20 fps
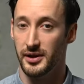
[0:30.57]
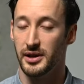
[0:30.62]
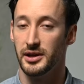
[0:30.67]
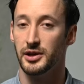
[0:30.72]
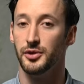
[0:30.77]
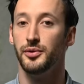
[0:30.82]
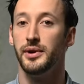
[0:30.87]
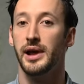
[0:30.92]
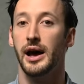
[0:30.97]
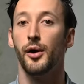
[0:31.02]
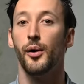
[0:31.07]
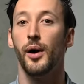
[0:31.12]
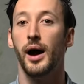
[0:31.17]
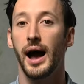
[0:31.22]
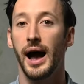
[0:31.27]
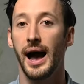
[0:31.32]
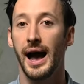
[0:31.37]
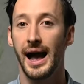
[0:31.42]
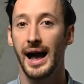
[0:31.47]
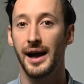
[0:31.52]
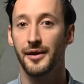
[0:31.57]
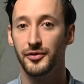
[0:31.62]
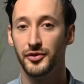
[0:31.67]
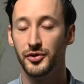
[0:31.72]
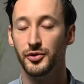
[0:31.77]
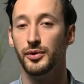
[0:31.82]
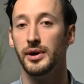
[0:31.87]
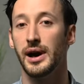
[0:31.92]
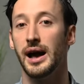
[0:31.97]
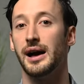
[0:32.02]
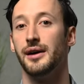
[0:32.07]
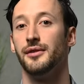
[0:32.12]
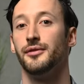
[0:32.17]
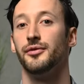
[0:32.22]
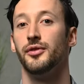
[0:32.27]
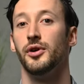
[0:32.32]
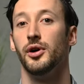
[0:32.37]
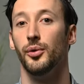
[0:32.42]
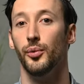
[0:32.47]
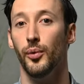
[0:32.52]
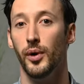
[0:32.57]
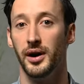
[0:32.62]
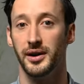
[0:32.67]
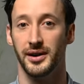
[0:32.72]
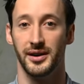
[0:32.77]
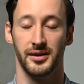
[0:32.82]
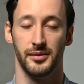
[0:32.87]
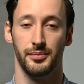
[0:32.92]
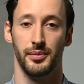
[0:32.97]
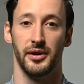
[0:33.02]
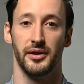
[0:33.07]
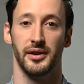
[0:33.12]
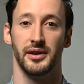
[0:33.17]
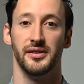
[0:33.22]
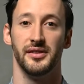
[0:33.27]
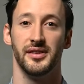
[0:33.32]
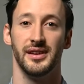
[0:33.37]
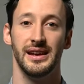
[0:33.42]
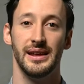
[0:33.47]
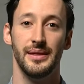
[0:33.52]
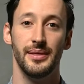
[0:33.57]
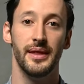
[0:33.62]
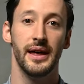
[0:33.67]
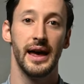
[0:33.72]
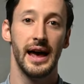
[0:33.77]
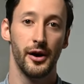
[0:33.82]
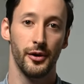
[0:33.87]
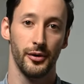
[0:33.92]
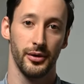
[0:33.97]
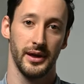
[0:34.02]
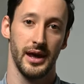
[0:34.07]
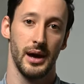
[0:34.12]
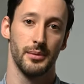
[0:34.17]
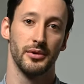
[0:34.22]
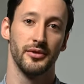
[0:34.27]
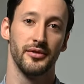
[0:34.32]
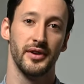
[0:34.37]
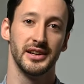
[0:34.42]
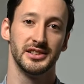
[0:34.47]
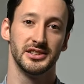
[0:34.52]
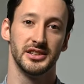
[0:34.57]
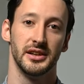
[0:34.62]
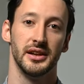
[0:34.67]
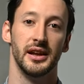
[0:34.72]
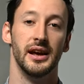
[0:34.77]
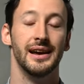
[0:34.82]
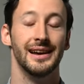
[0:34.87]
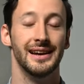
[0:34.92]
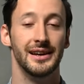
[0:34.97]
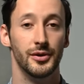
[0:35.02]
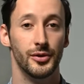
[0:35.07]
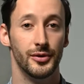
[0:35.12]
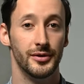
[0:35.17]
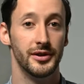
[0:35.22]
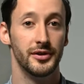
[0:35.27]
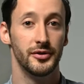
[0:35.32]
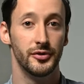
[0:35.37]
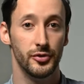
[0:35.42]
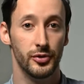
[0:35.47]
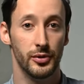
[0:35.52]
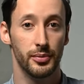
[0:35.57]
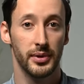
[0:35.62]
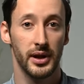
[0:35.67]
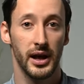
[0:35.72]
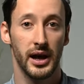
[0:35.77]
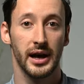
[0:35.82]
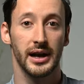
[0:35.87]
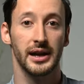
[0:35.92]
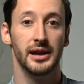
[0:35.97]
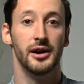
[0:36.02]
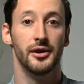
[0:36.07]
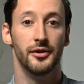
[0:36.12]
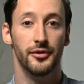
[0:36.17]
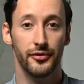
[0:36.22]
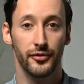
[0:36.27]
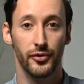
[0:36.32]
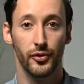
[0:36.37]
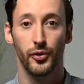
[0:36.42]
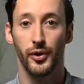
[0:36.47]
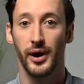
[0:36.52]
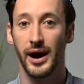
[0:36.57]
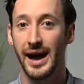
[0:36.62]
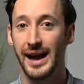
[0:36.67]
You now have to have work experience in the healthcare profession in order to apply for